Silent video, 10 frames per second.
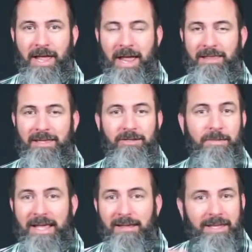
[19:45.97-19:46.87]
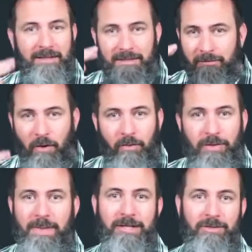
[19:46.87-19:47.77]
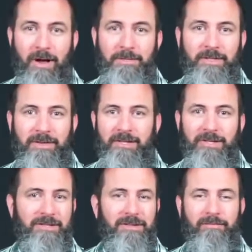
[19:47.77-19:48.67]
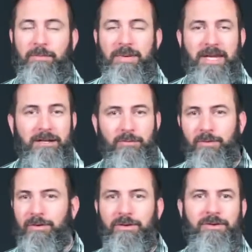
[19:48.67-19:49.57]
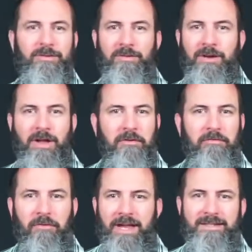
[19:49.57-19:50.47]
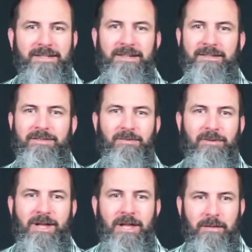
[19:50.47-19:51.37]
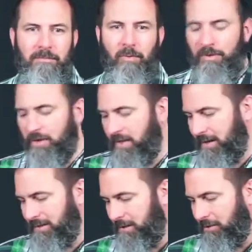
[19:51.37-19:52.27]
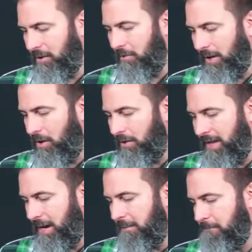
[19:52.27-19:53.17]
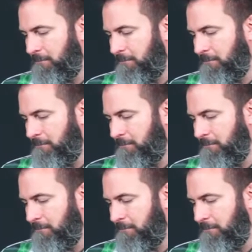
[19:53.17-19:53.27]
And then you make a list of all the major observations of repeated words or phrases or important things that are going on there.